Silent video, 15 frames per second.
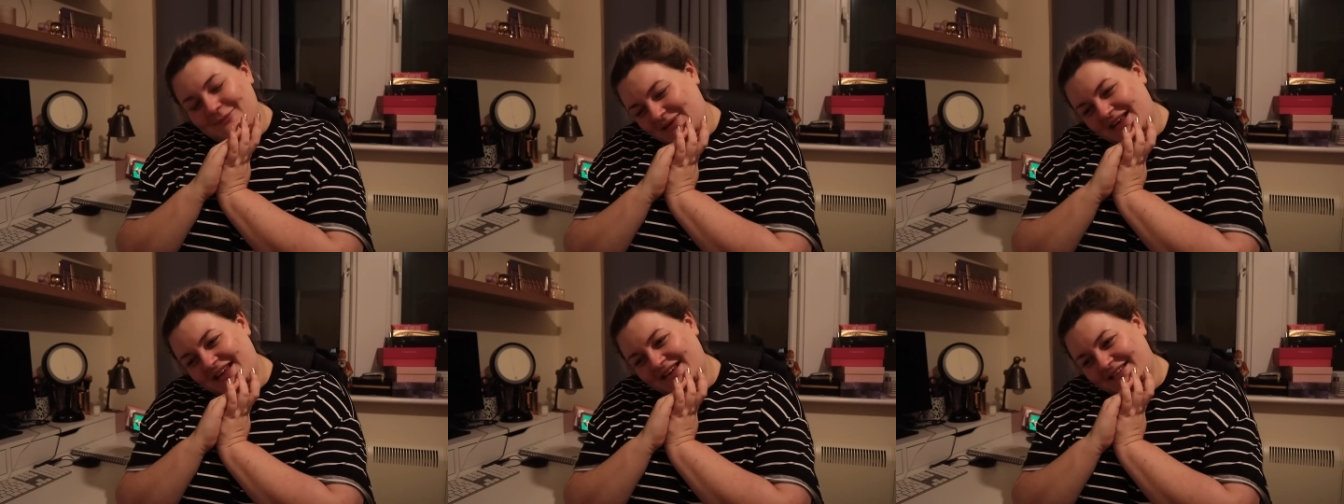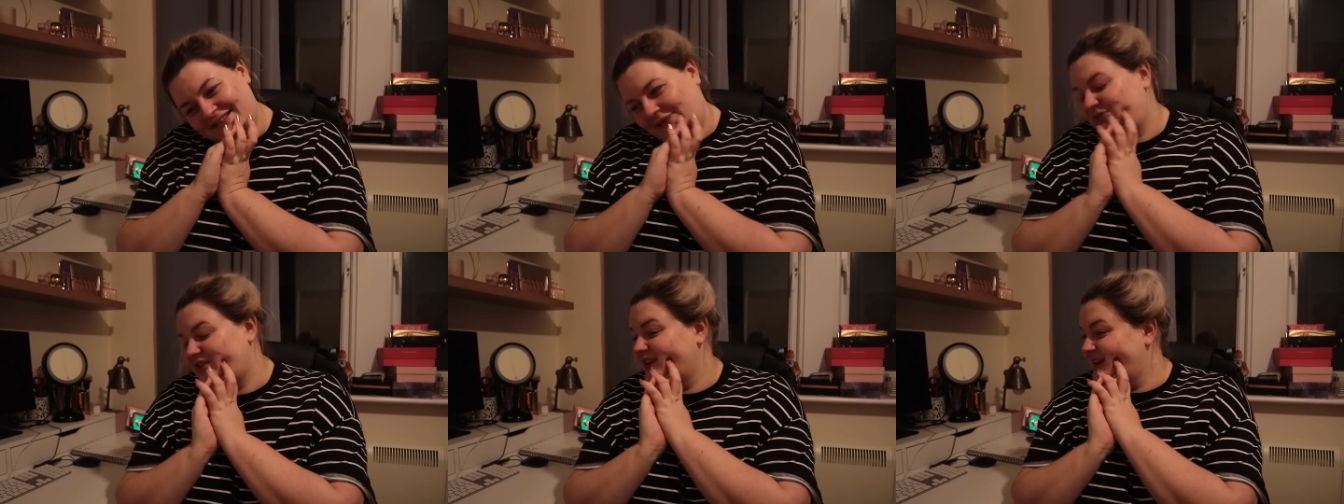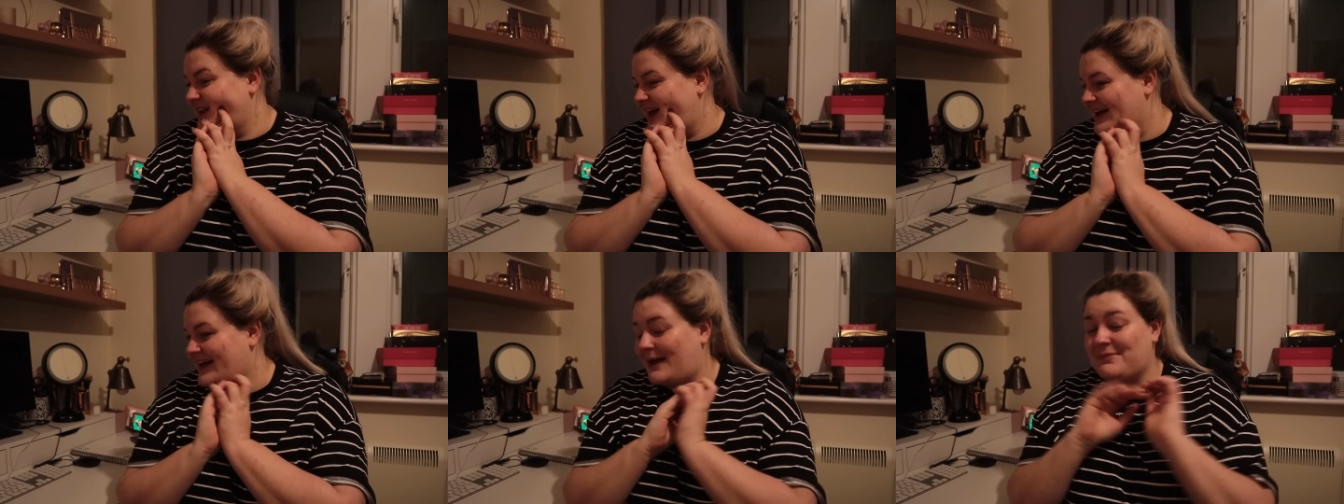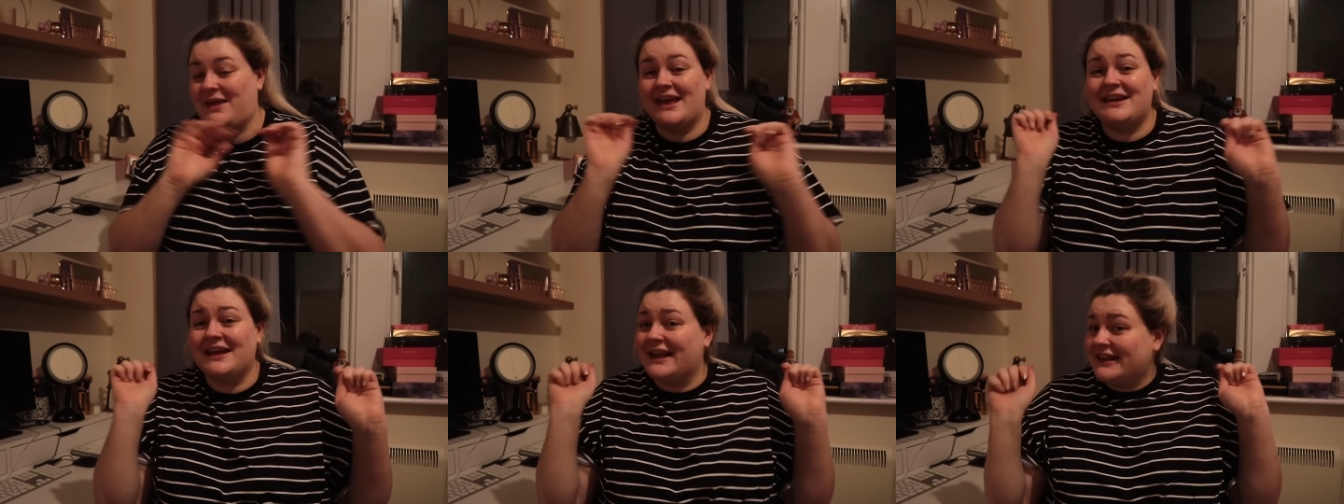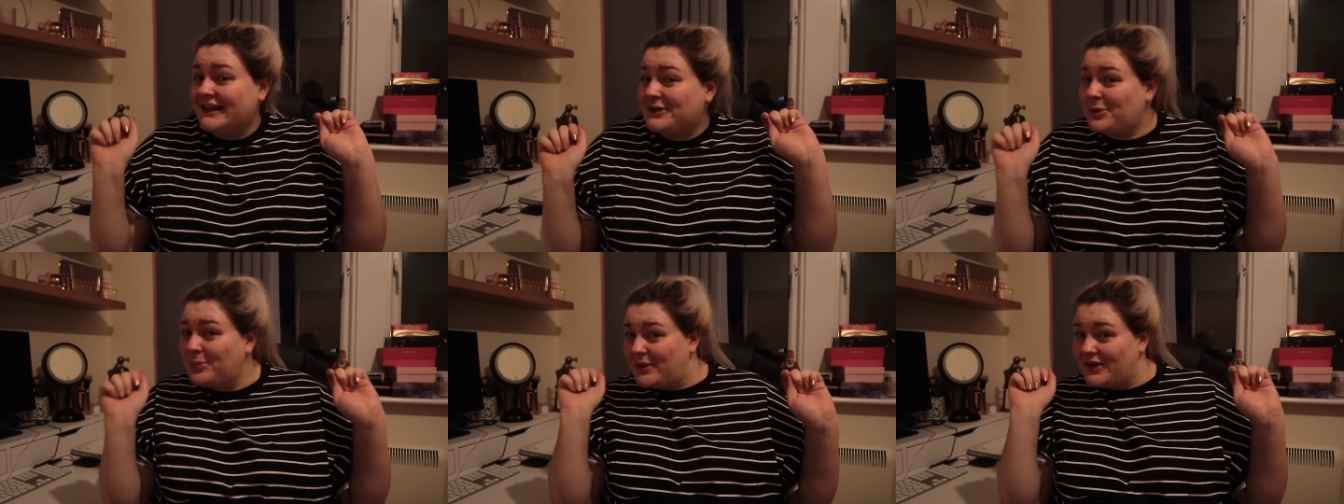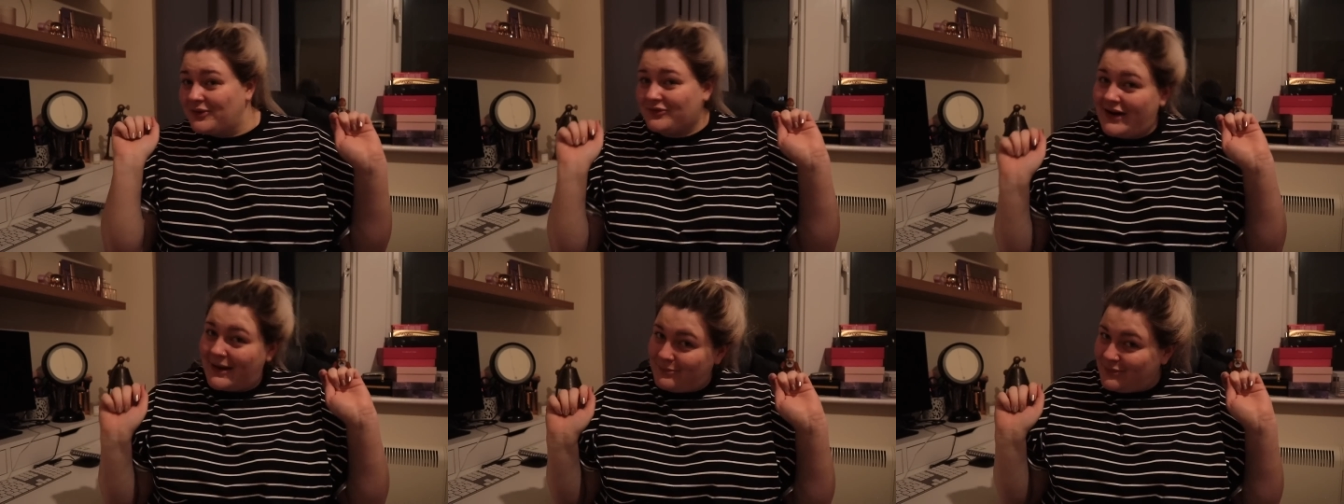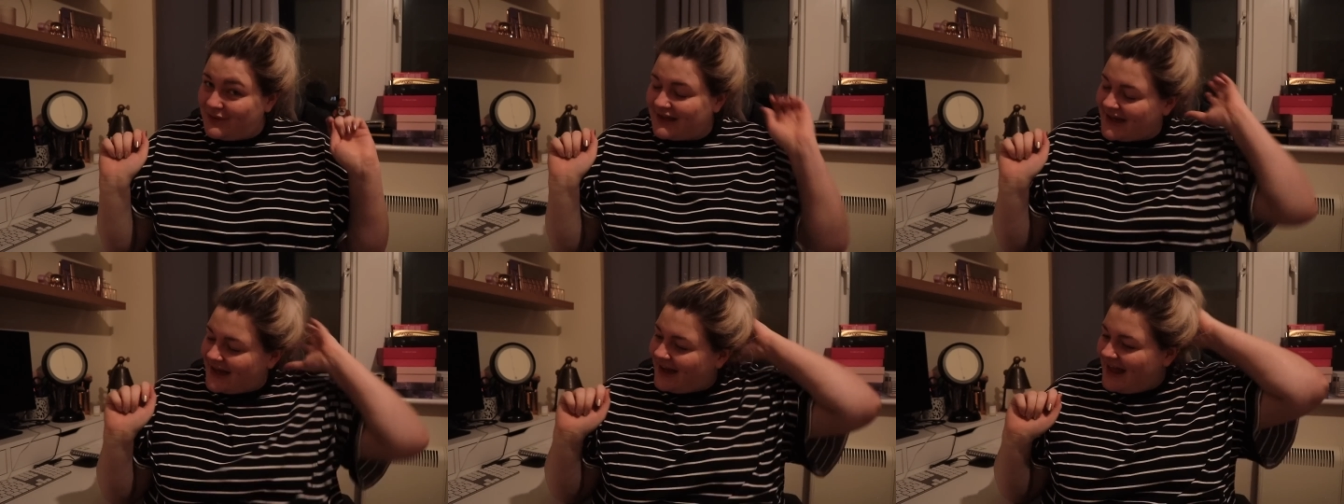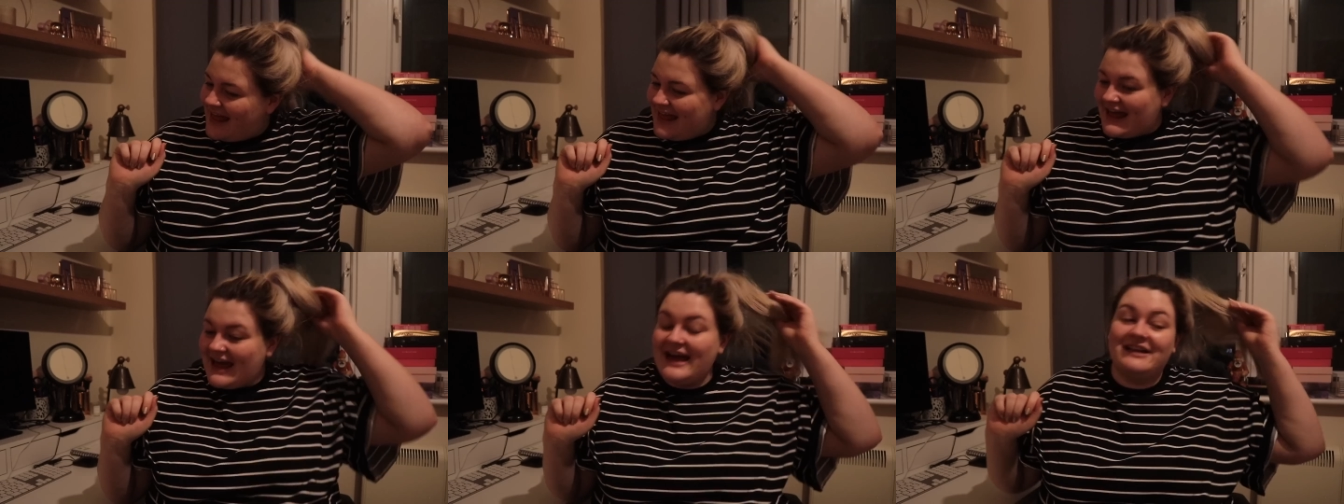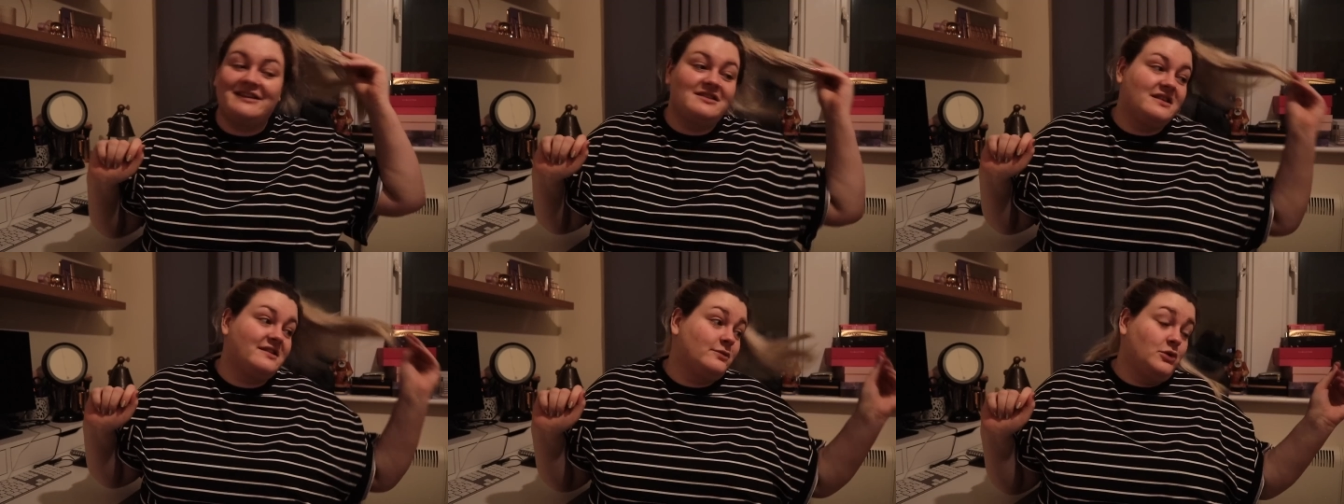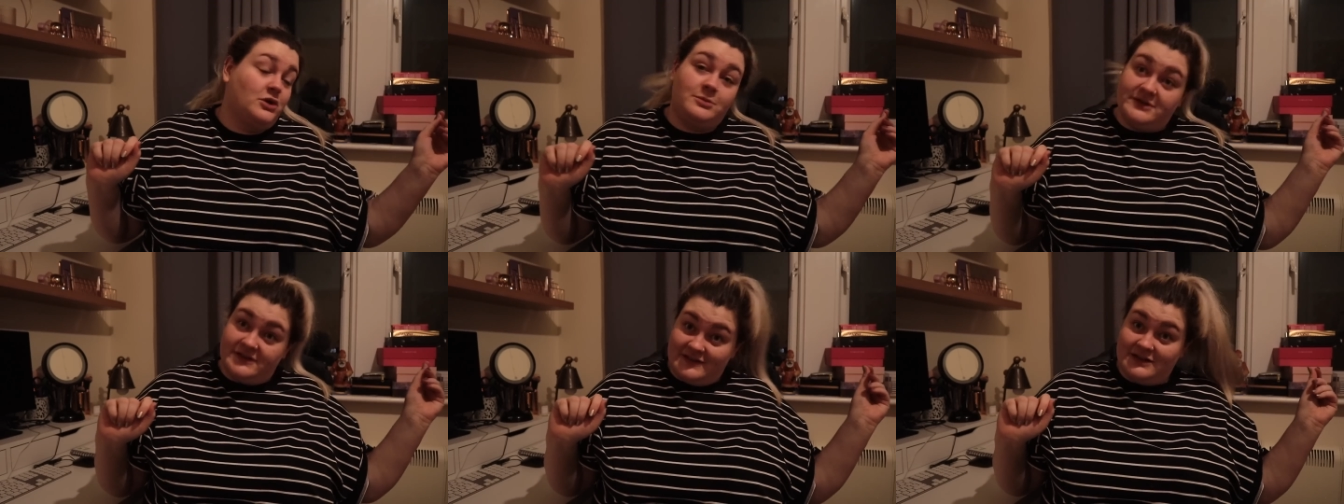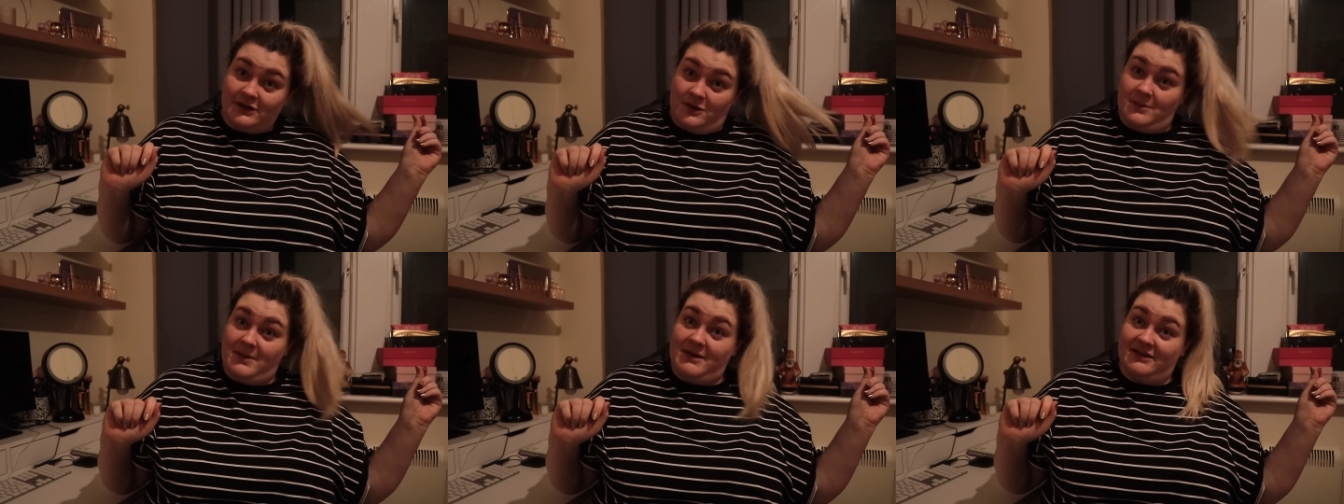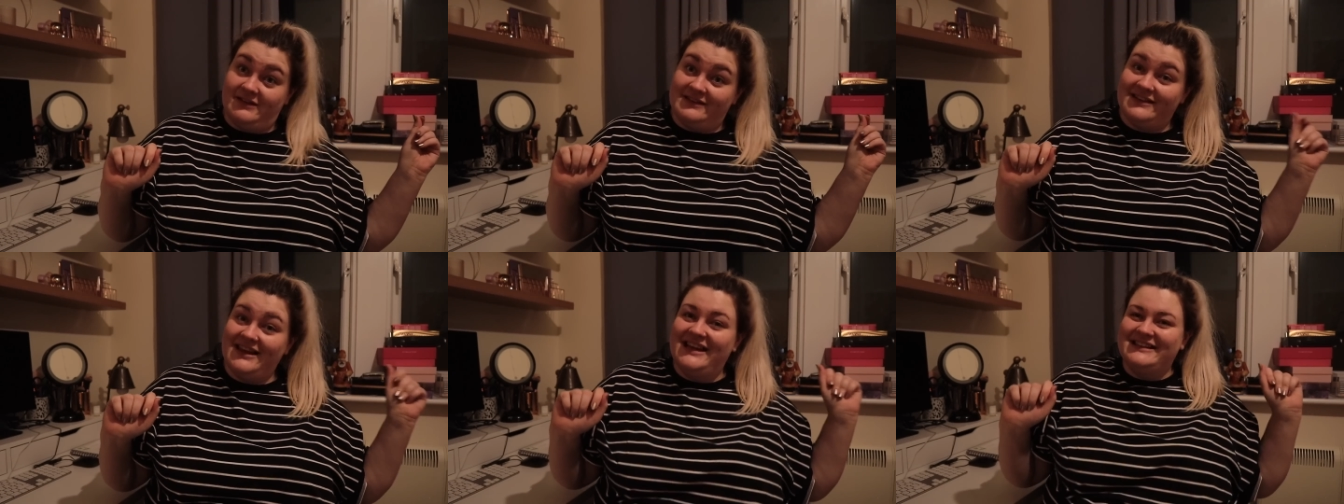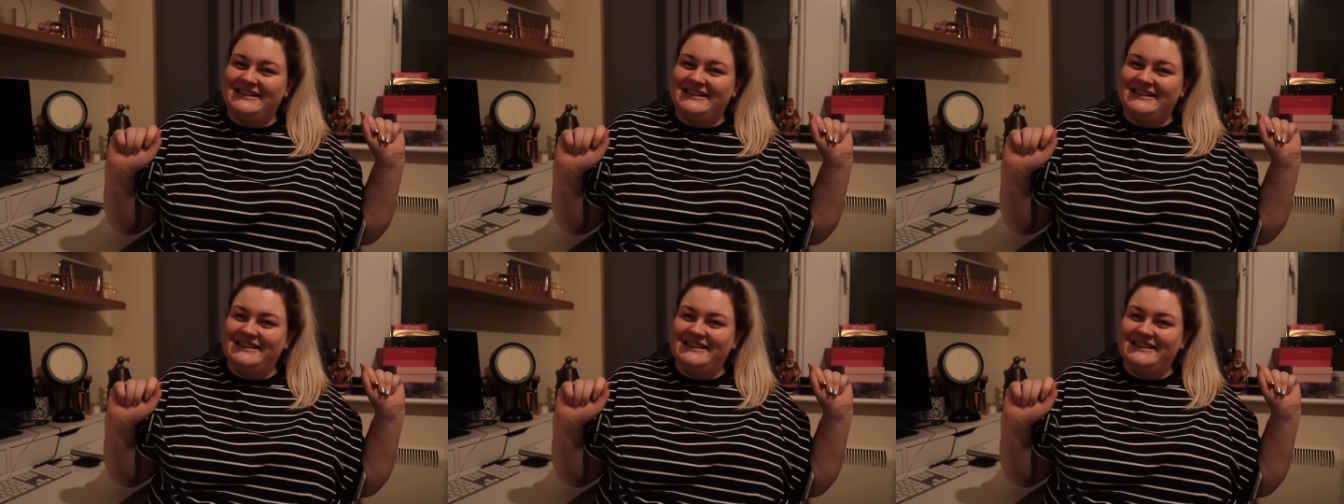Because I feel like I'm getting a little bit rambly and this room is still a mess.